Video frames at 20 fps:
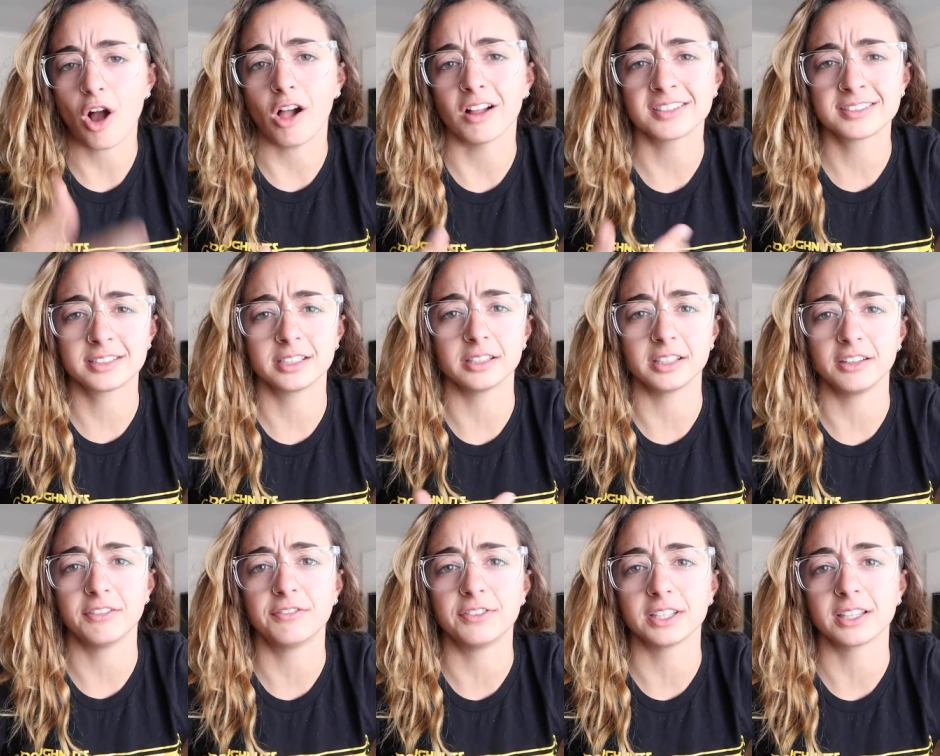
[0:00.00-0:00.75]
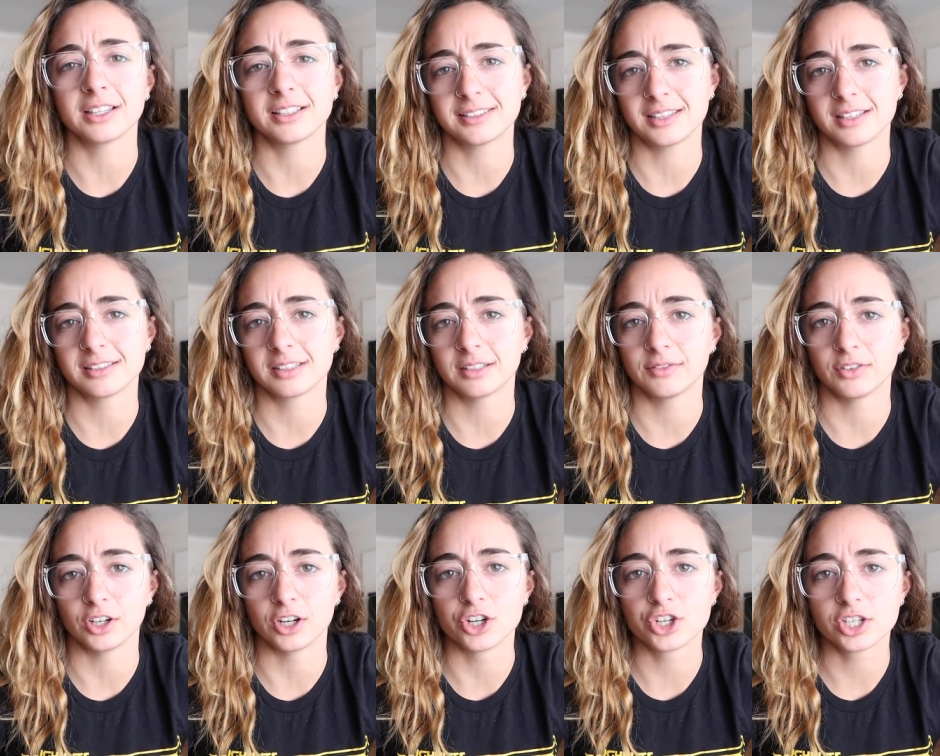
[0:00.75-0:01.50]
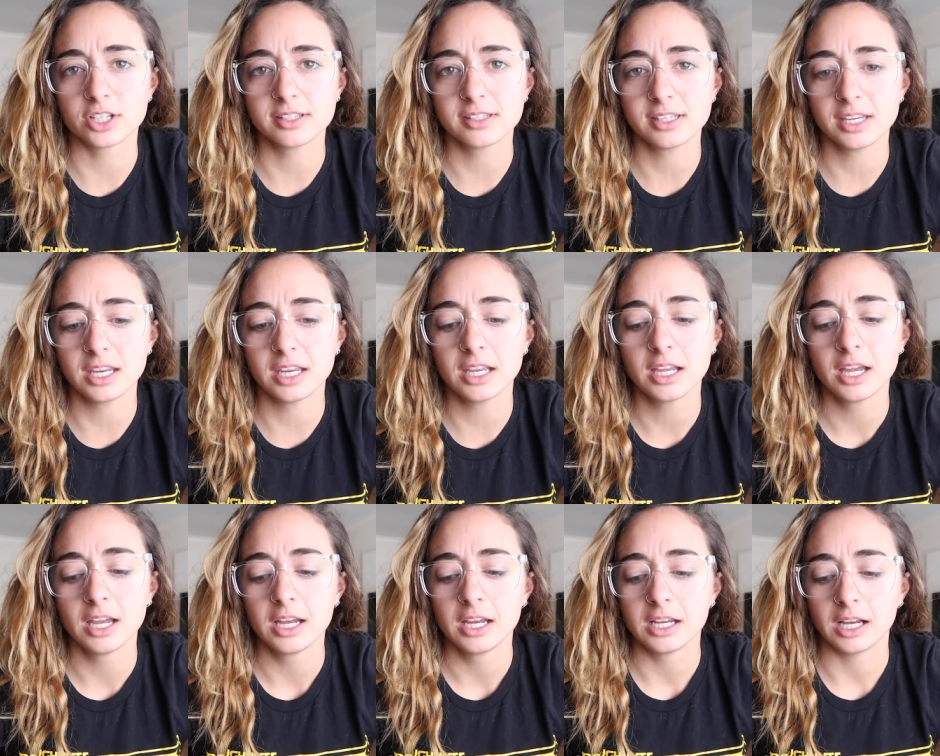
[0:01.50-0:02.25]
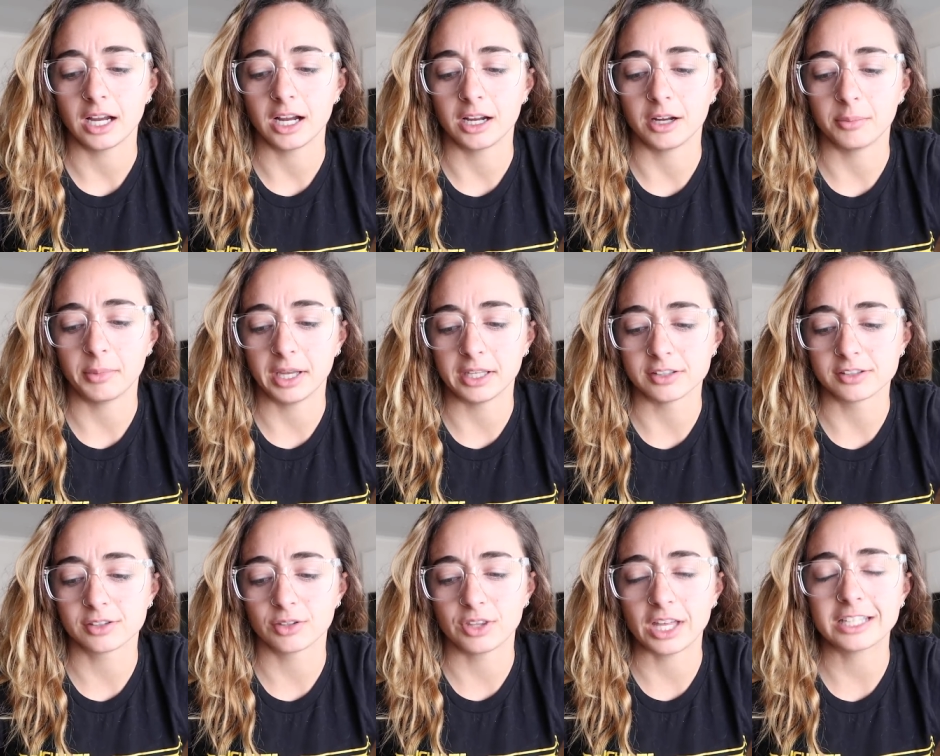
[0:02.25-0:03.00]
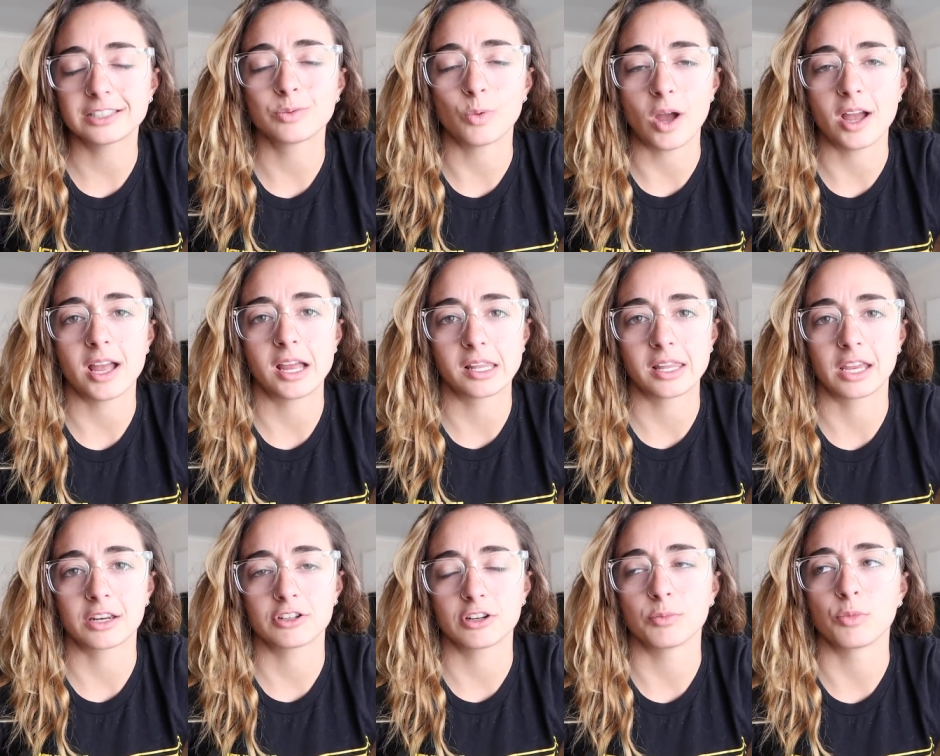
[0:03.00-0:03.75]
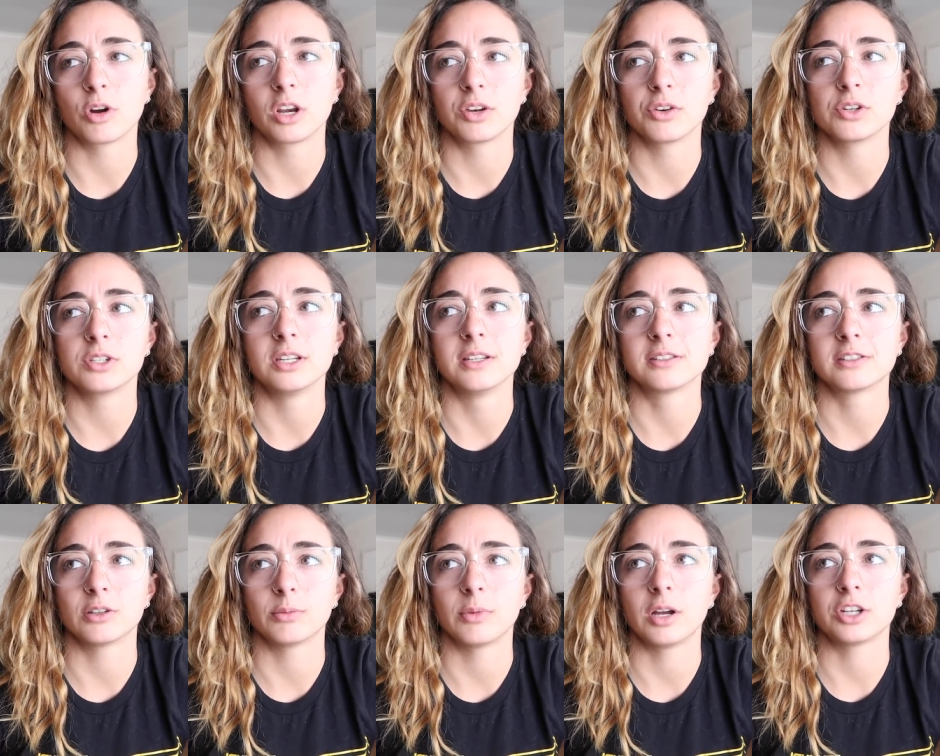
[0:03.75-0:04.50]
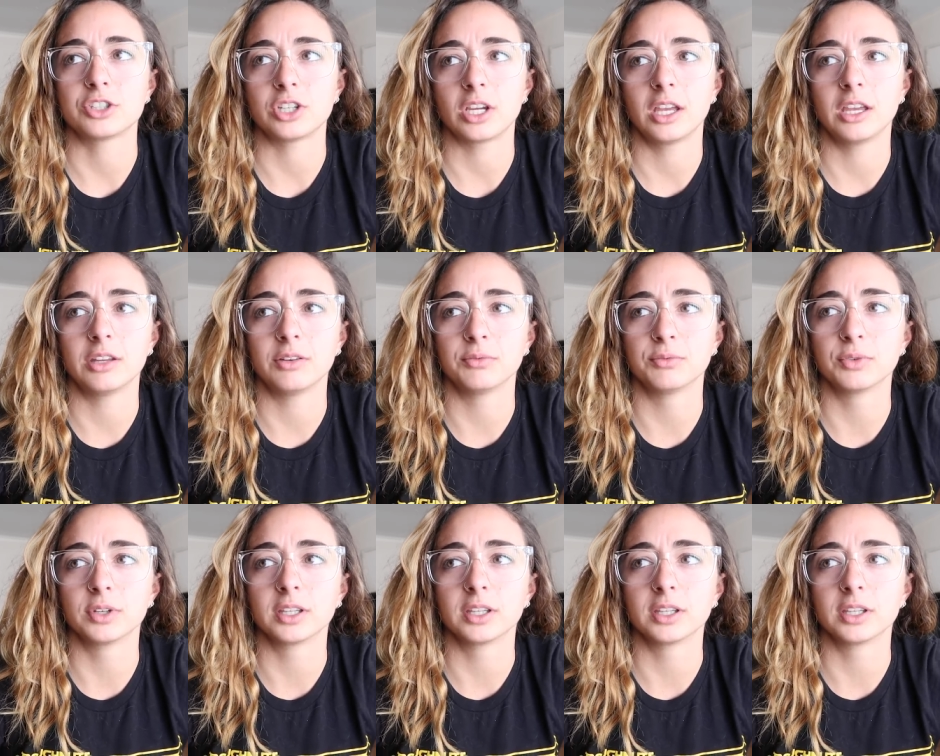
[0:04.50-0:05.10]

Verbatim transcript: constantly feel a sense of urgency. Um, and so that's why I liked her morning routine so much. It